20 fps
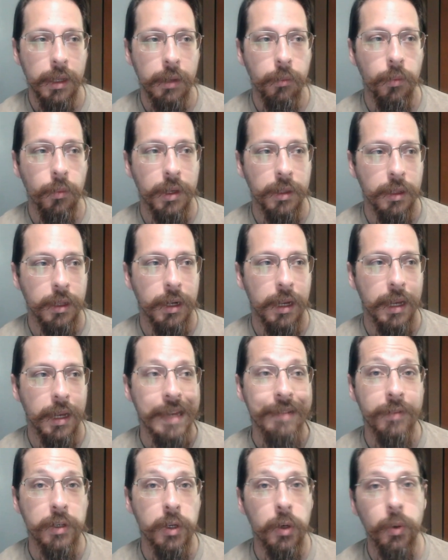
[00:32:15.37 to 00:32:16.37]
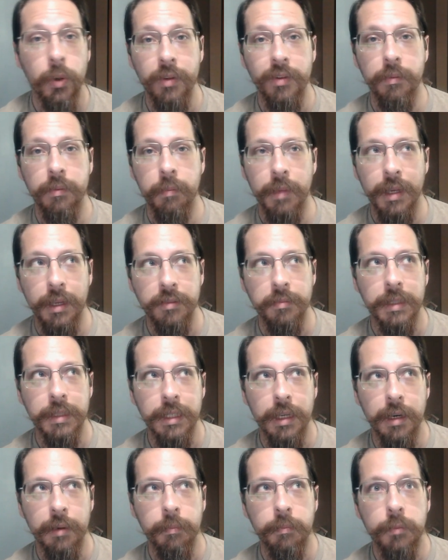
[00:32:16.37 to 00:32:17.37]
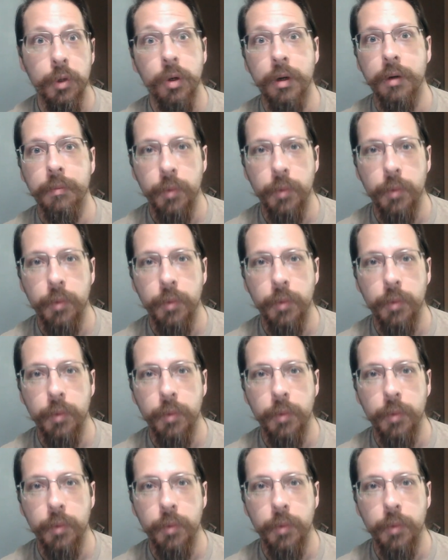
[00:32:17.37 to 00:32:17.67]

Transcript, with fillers: and one that I have noticed has become more